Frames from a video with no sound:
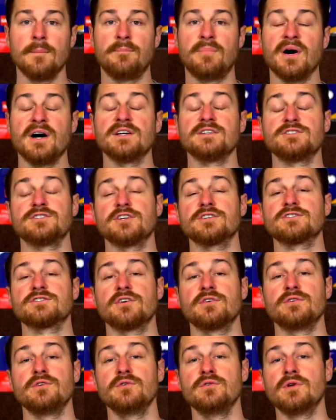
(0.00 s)
But just so
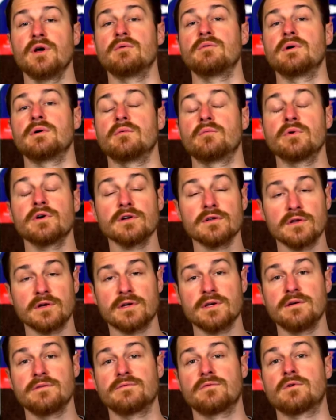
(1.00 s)
you know what we're
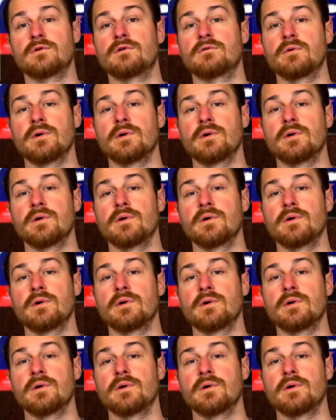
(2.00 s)
looking for